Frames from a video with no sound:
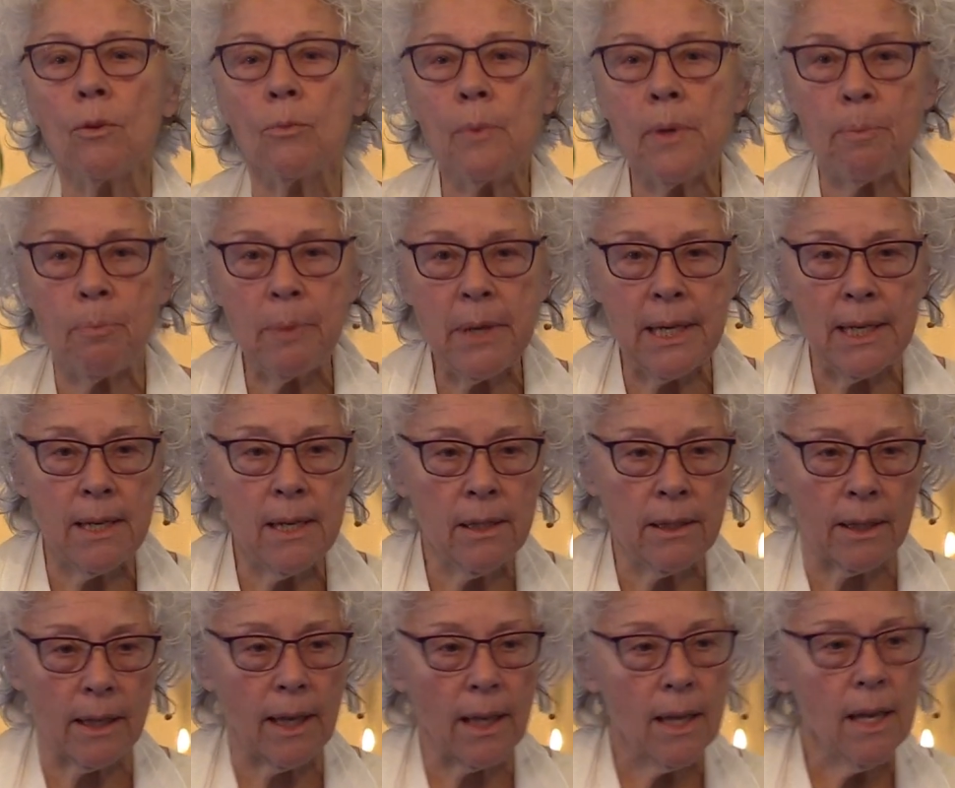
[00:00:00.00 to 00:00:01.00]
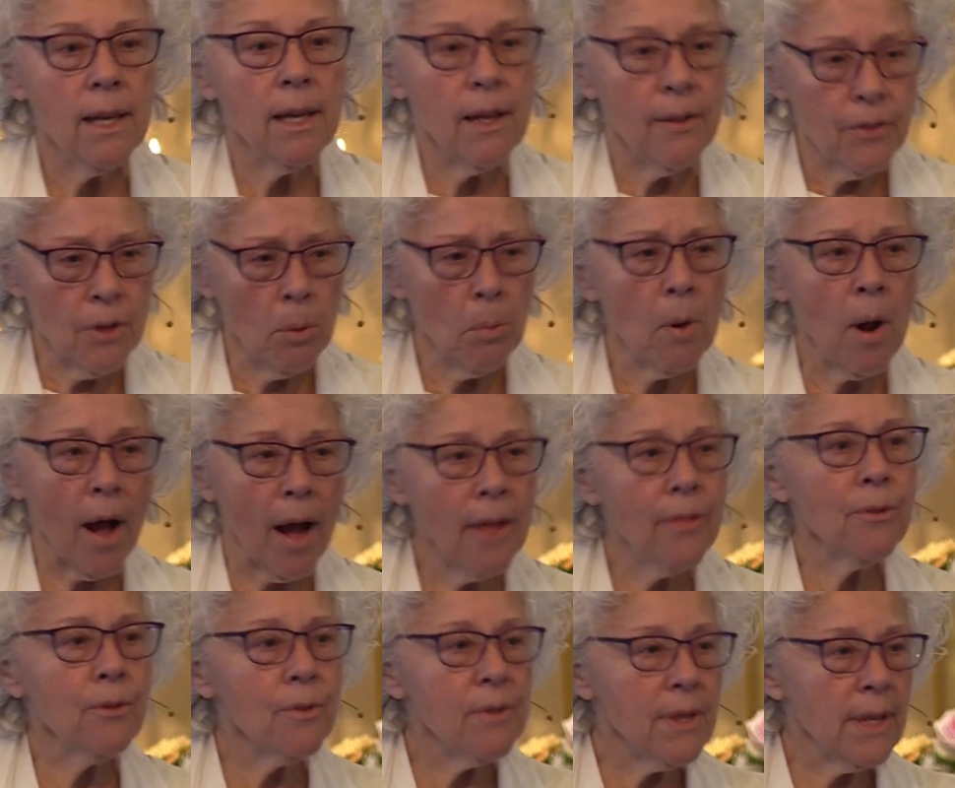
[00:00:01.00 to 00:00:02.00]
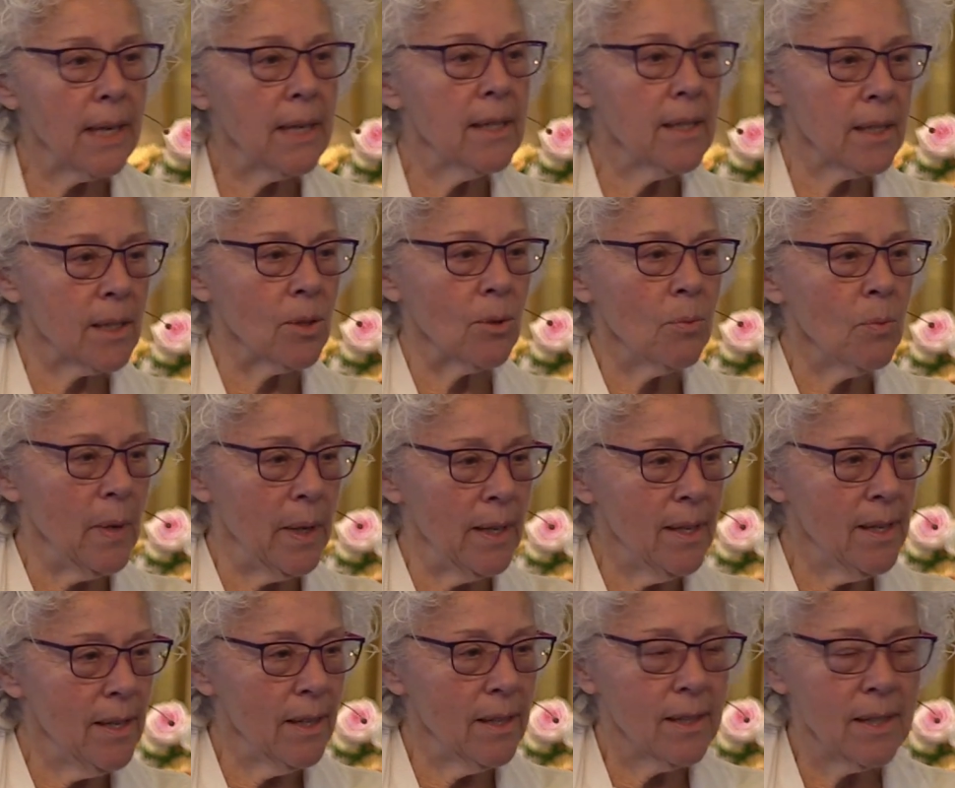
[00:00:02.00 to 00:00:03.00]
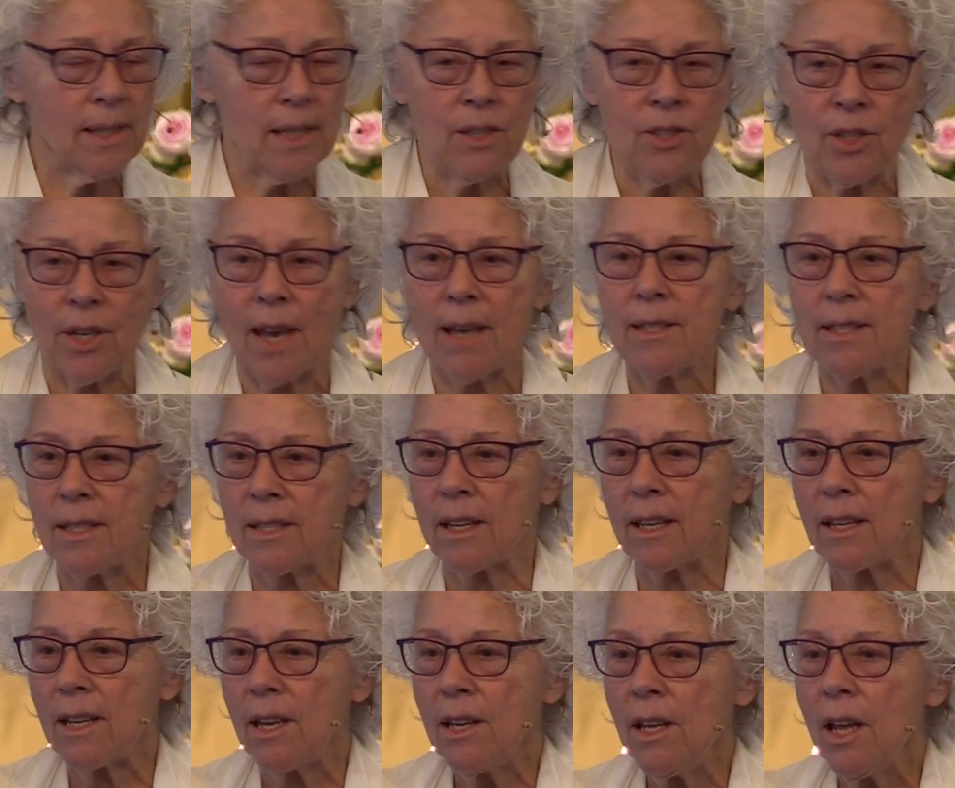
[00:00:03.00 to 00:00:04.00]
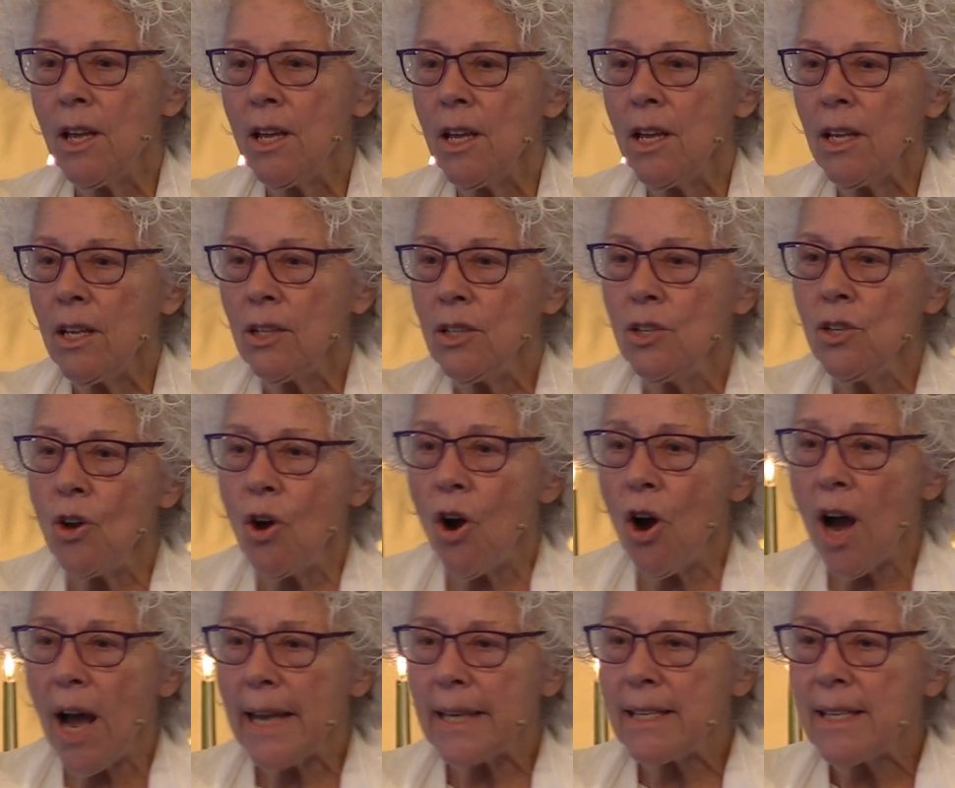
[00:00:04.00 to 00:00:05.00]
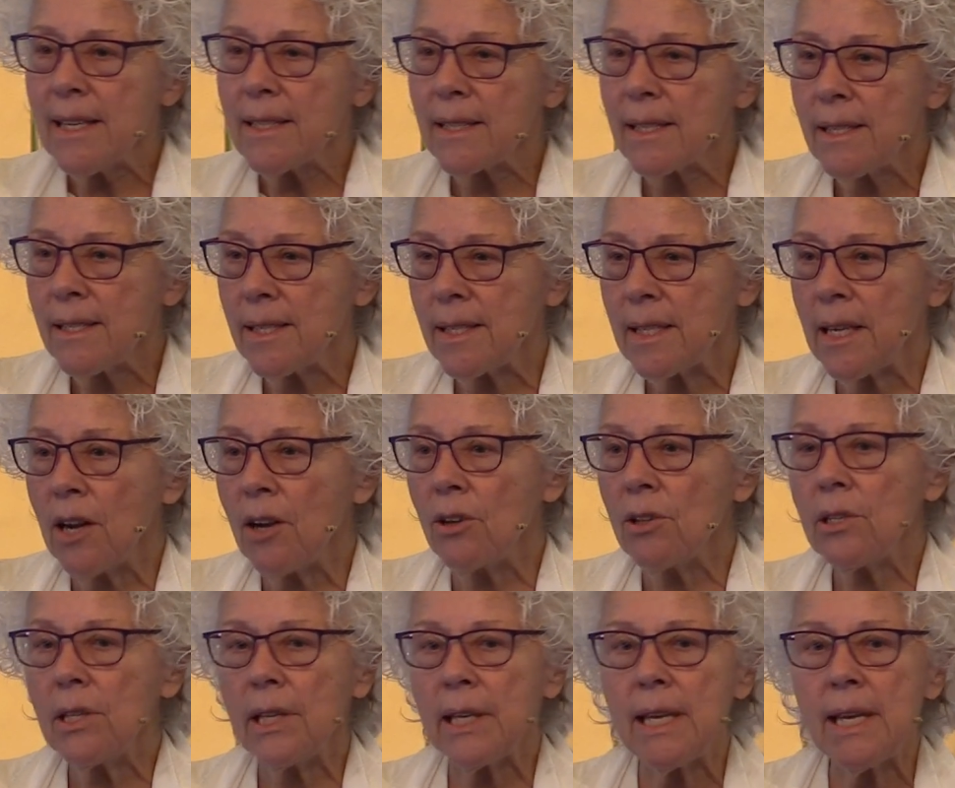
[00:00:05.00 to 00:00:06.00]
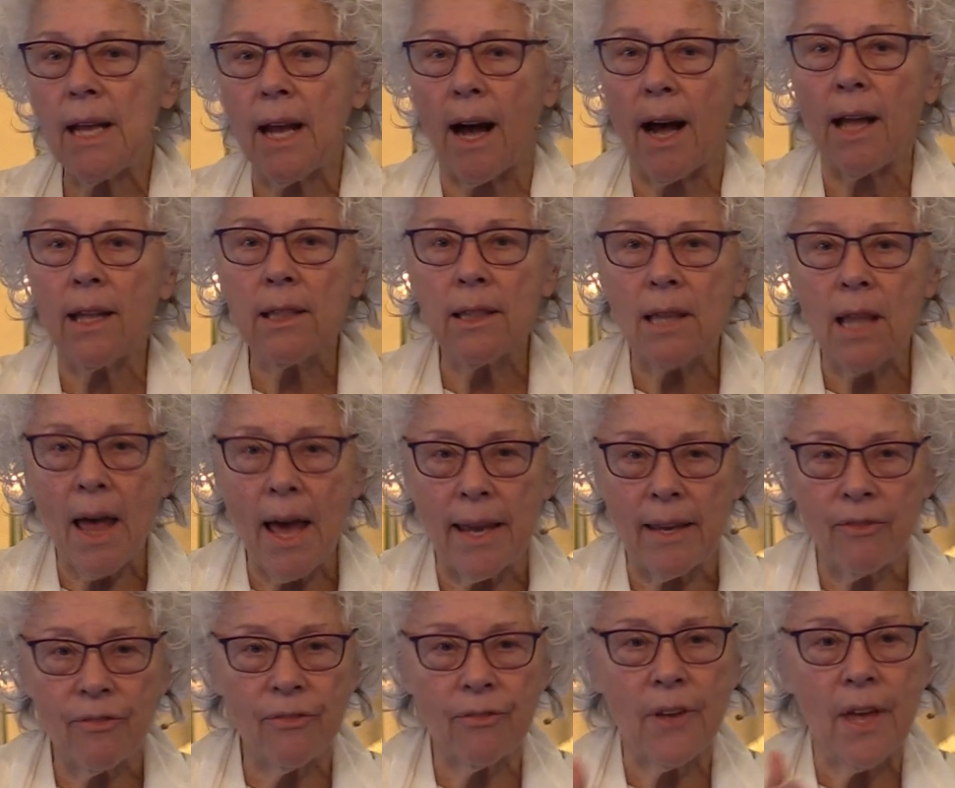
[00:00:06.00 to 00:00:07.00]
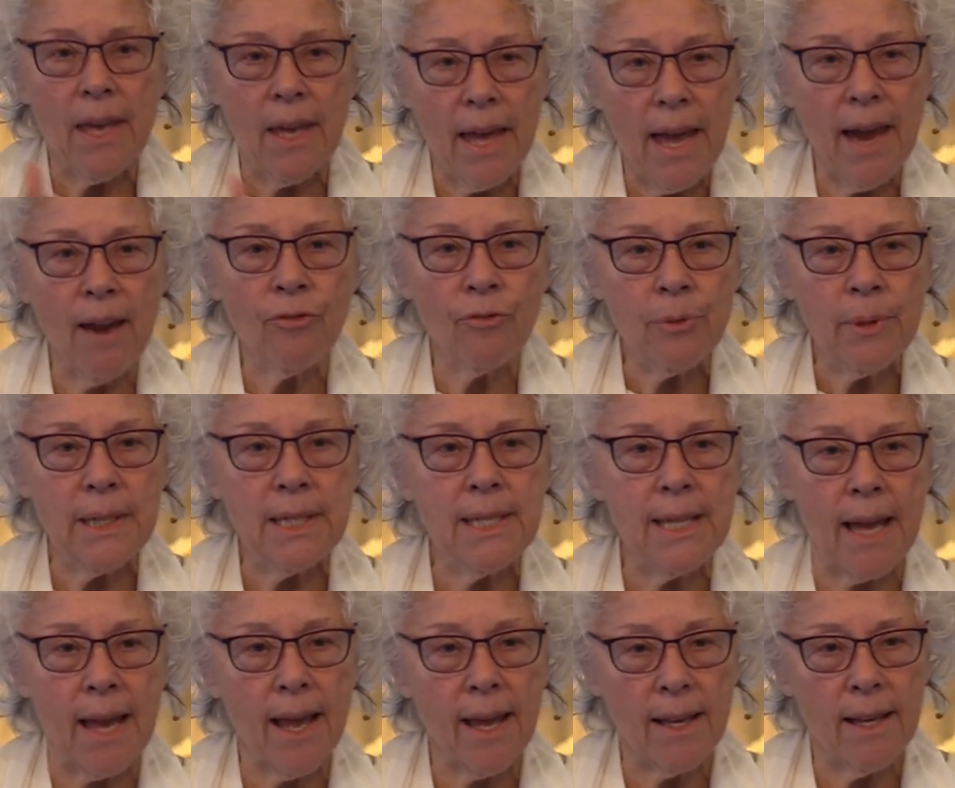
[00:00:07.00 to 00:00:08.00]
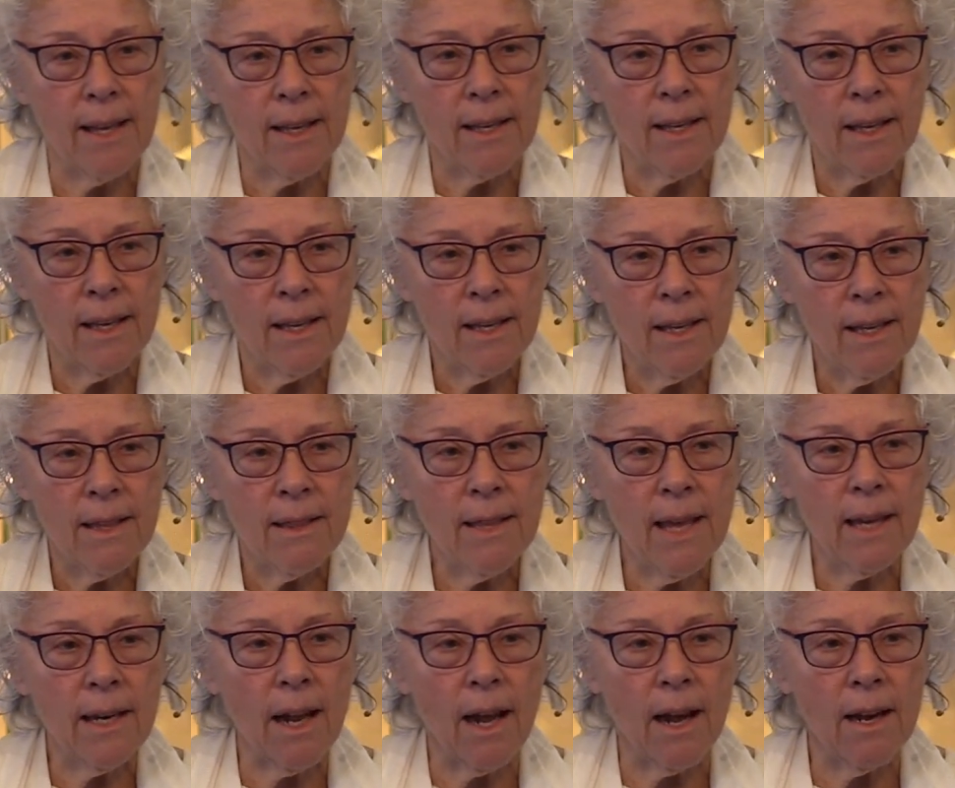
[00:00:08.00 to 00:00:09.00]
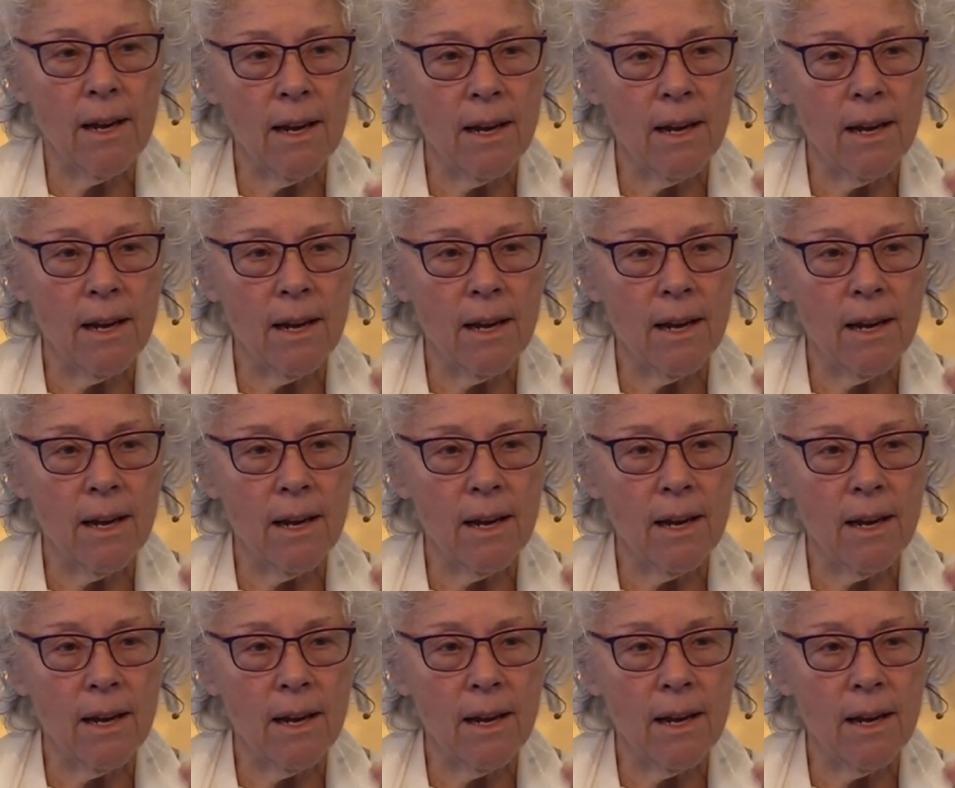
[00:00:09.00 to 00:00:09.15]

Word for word: repeatedly. There were other things that we suggested. Not necessarily a life every day that